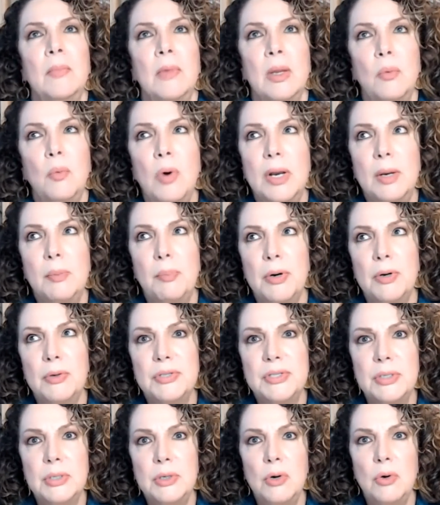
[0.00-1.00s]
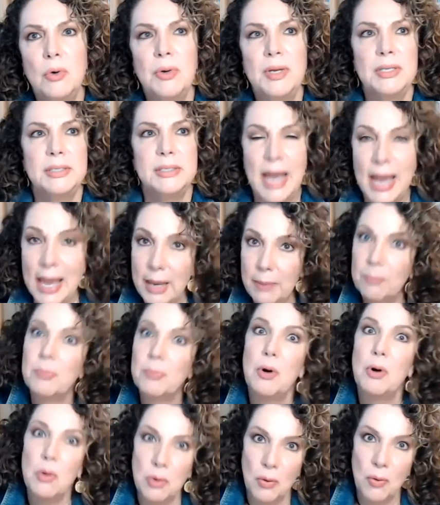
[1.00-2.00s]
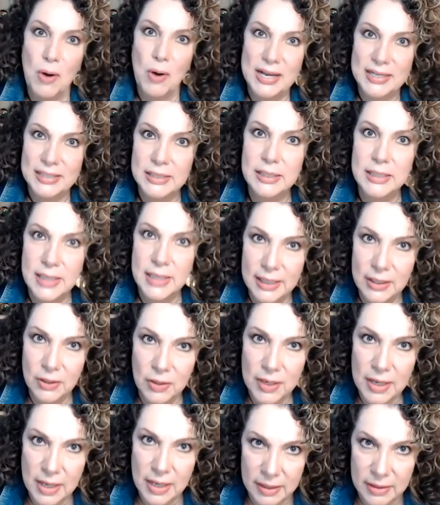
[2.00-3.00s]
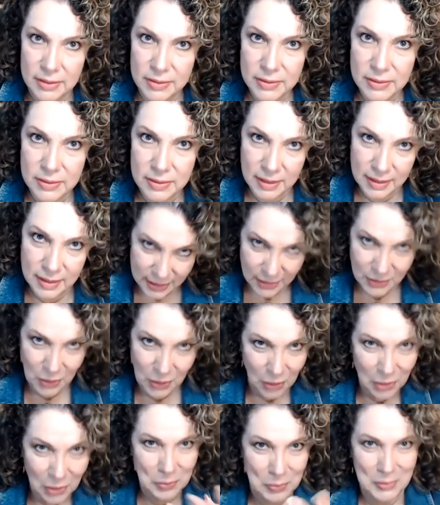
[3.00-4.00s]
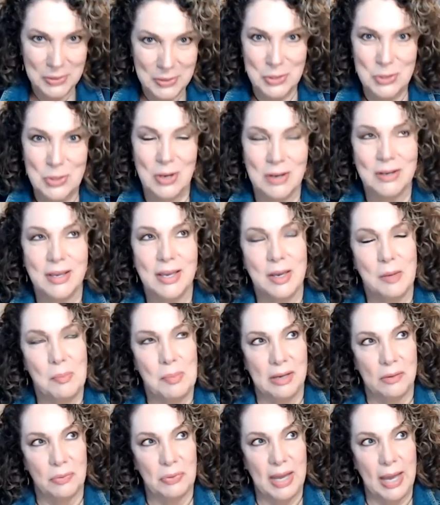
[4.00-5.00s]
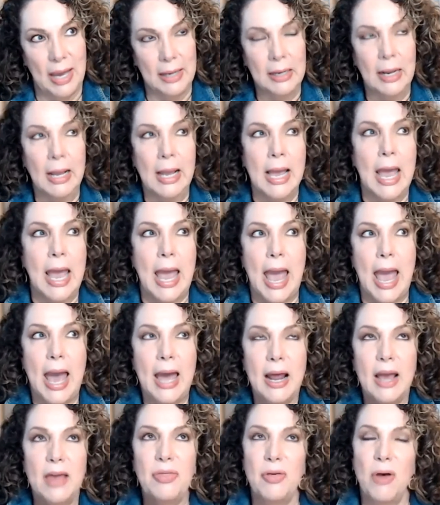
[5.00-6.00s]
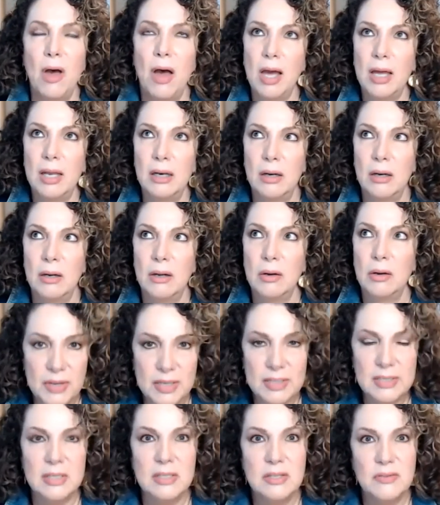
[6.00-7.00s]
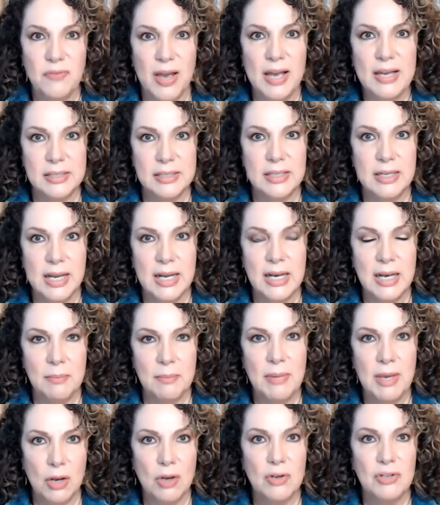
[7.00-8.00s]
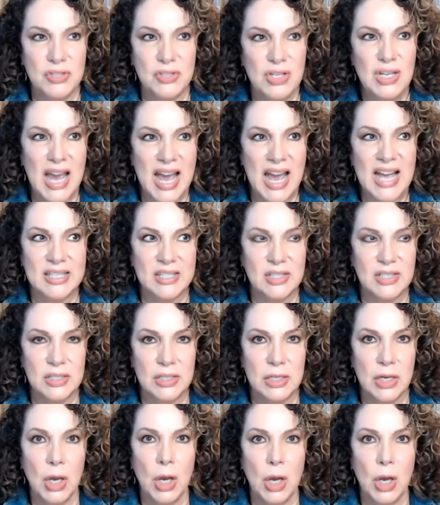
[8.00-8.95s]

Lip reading: what a person who is a procrastinator is. And Nicole was talking about that. And I thought, this is fascinating because, yes,